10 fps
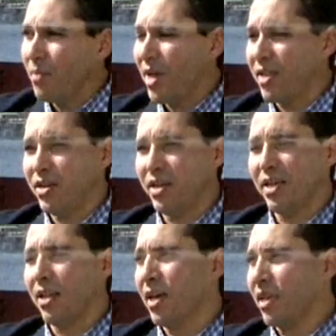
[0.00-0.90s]

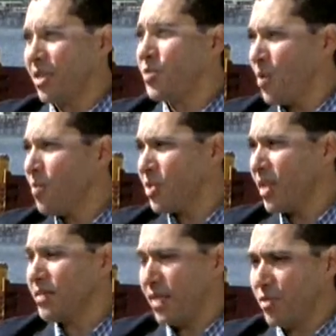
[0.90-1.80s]
bacteria like sperm
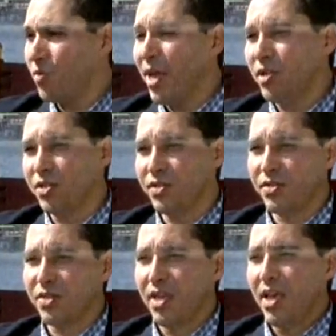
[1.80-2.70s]
cells as you mentioned.